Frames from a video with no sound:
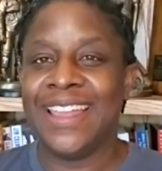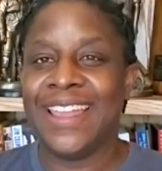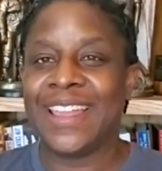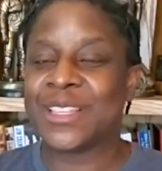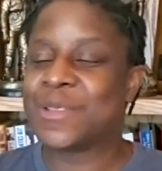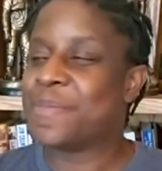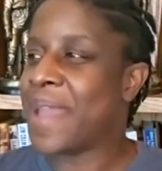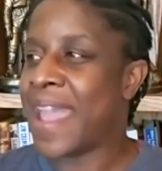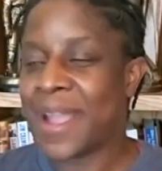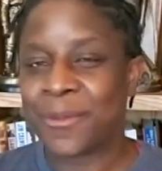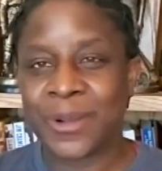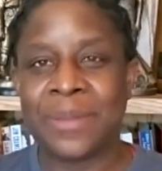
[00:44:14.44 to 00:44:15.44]
He gets
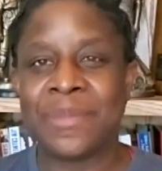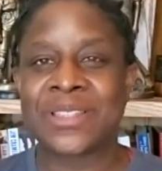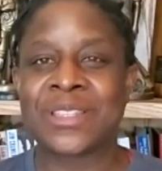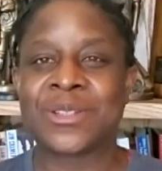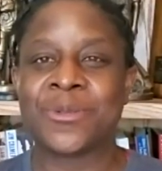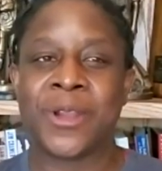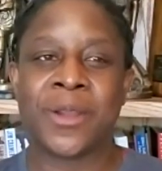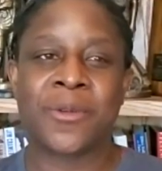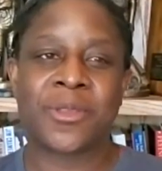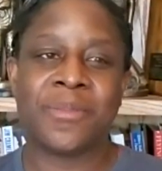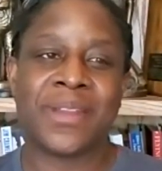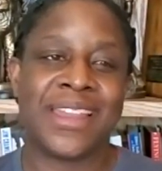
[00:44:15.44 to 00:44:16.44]
mad when he misses the week
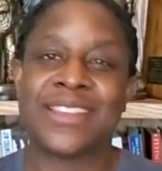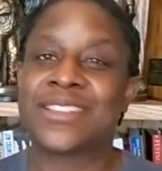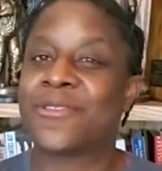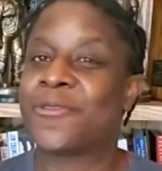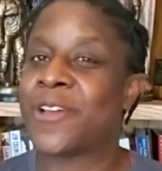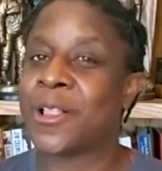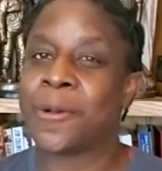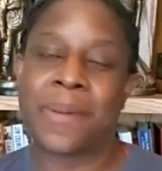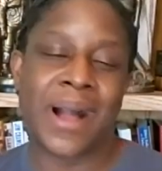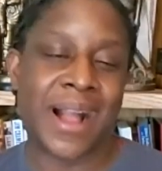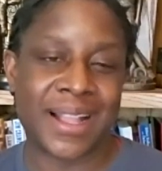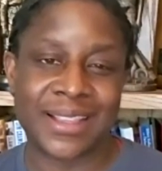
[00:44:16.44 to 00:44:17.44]
with me. He's a fellow
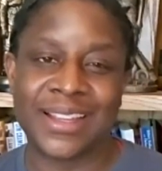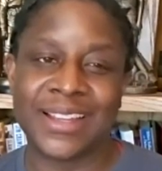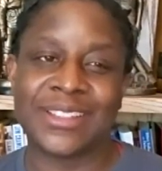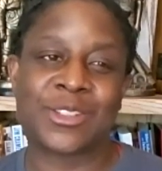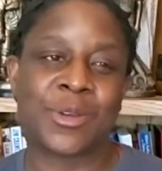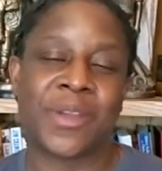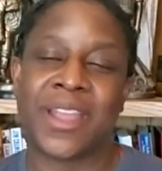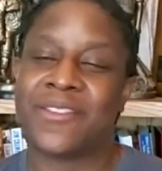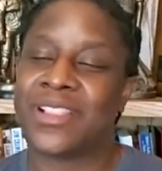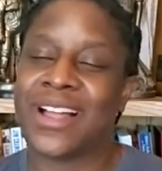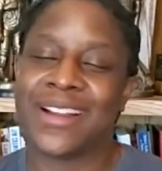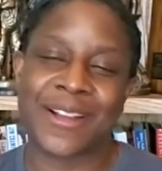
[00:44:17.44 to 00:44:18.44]
pilot. So we have a
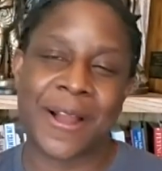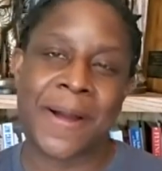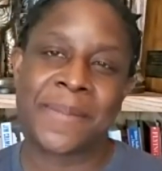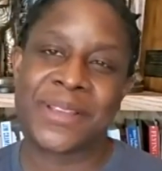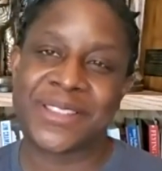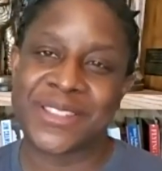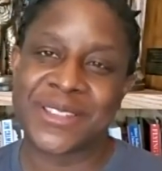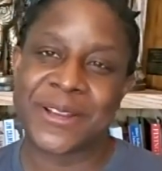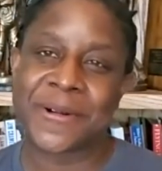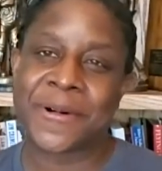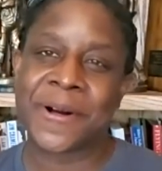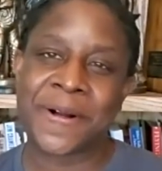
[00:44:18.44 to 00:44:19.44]
lot in common.
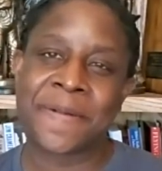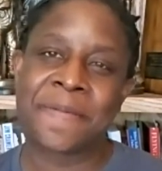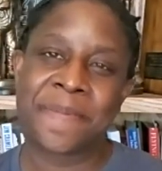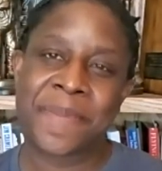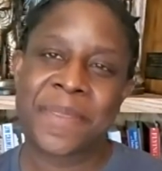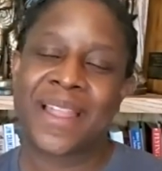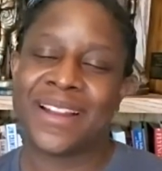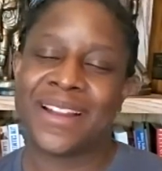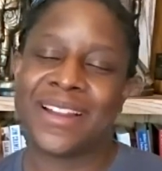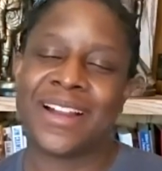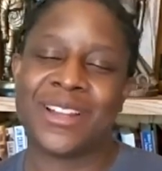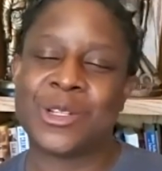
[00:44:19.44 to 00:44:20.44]
So uh,
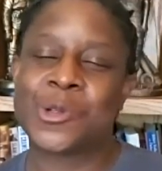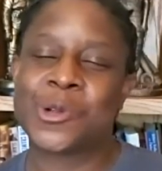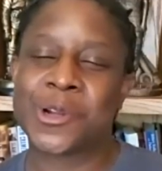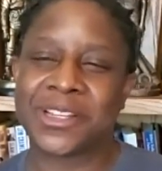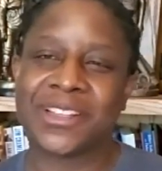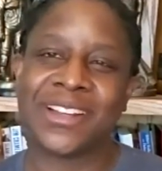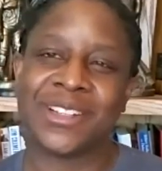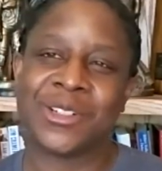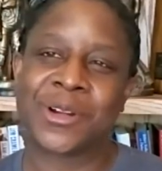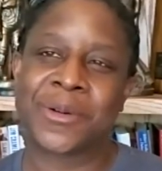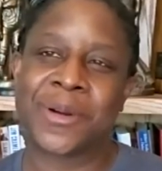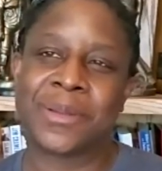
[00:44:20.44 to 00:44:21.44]
I, I enjoy it. I
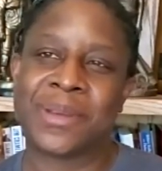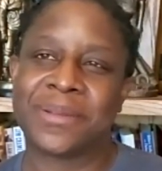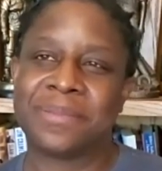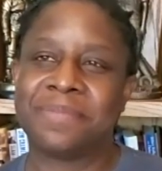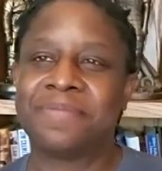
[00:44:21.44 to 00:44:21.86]
enjoy quite a bit.